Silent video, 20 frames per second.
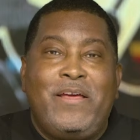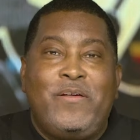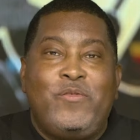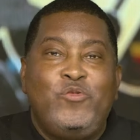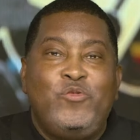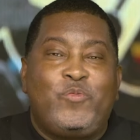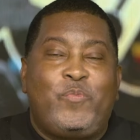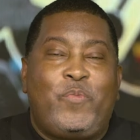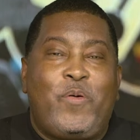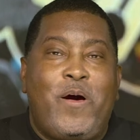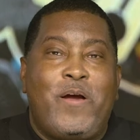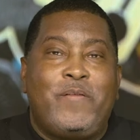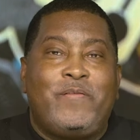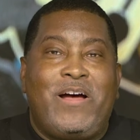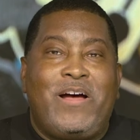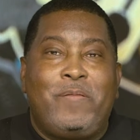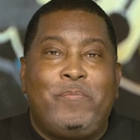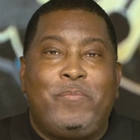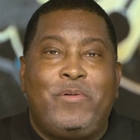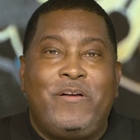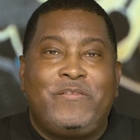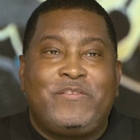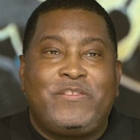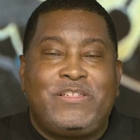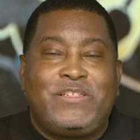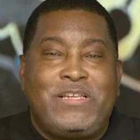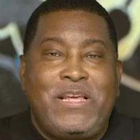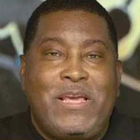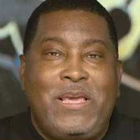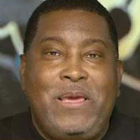who's part of our Buffs
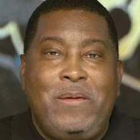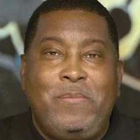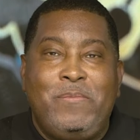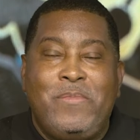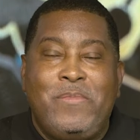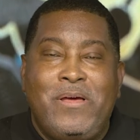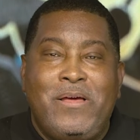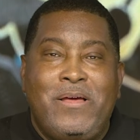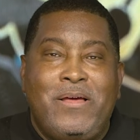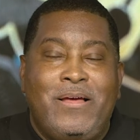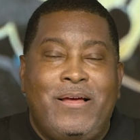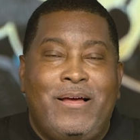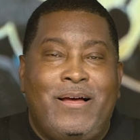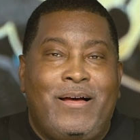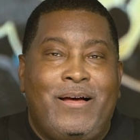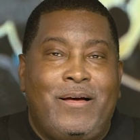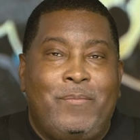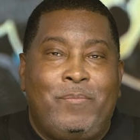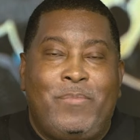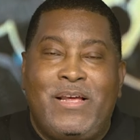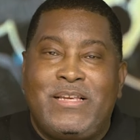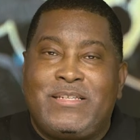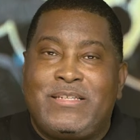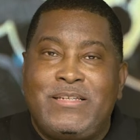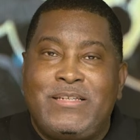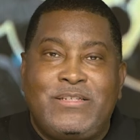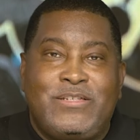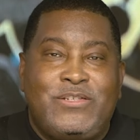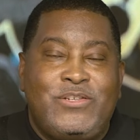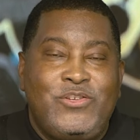team?
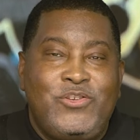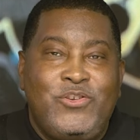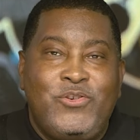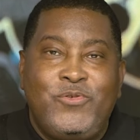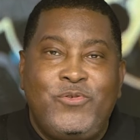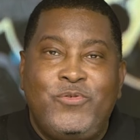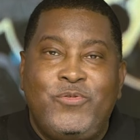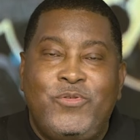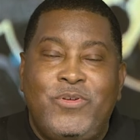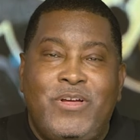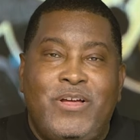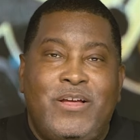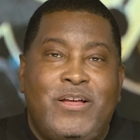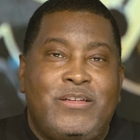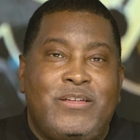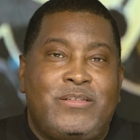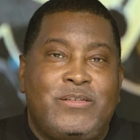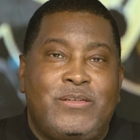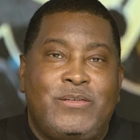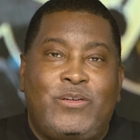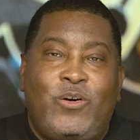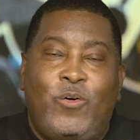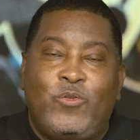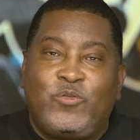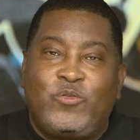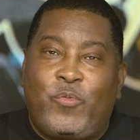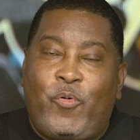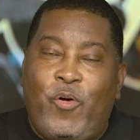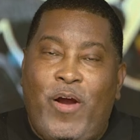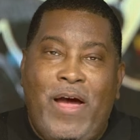Blessings to you, to
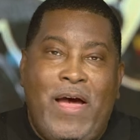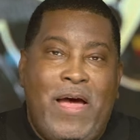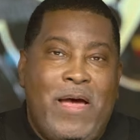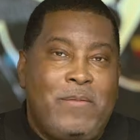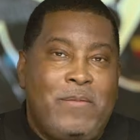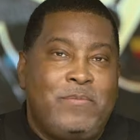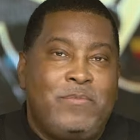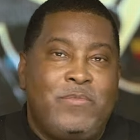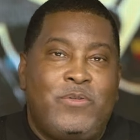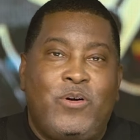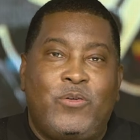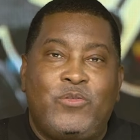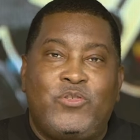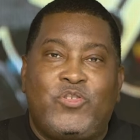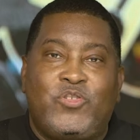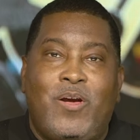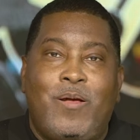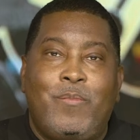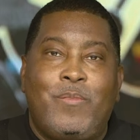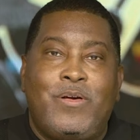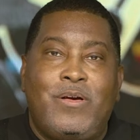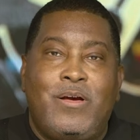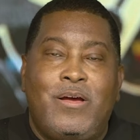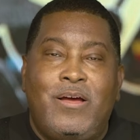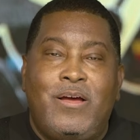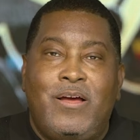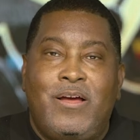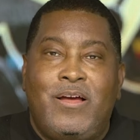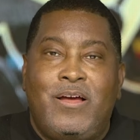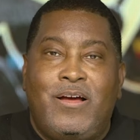Coach Prime, Coach Shermer,
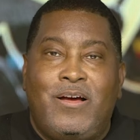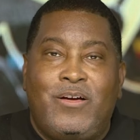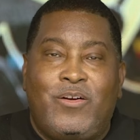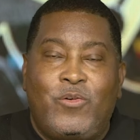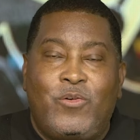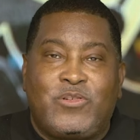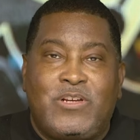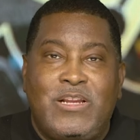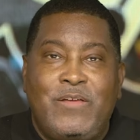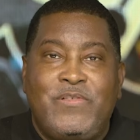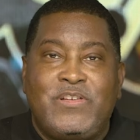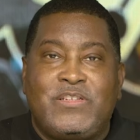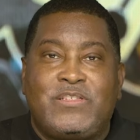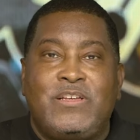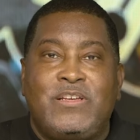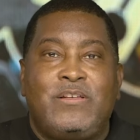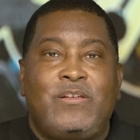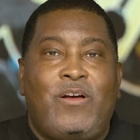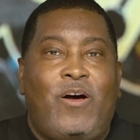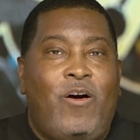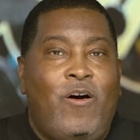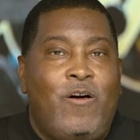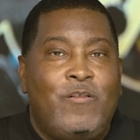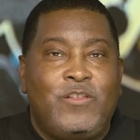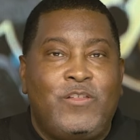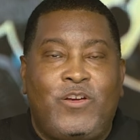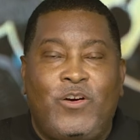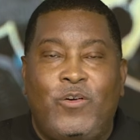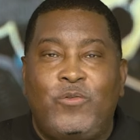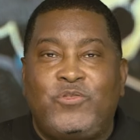Coach Livingston, all the
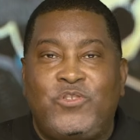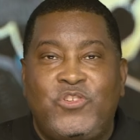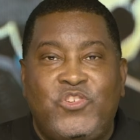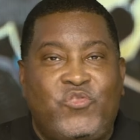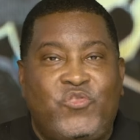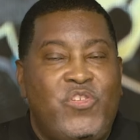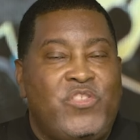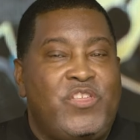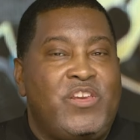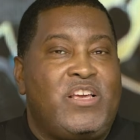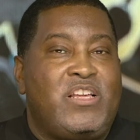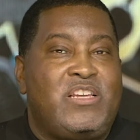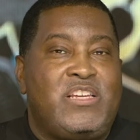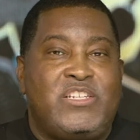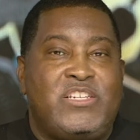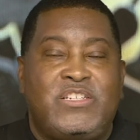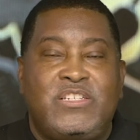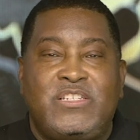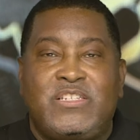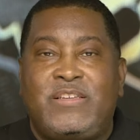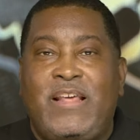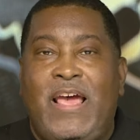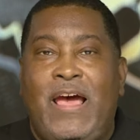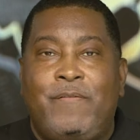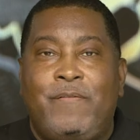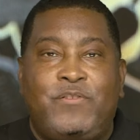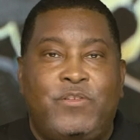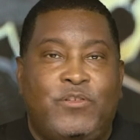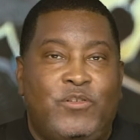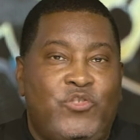coaches, strength and conditioning
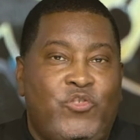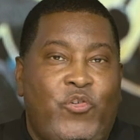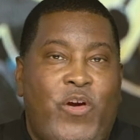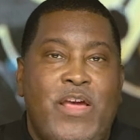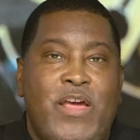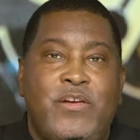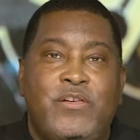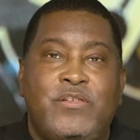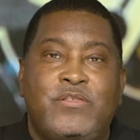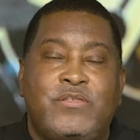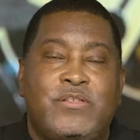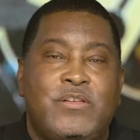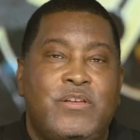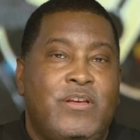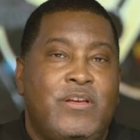staff, to the trainers,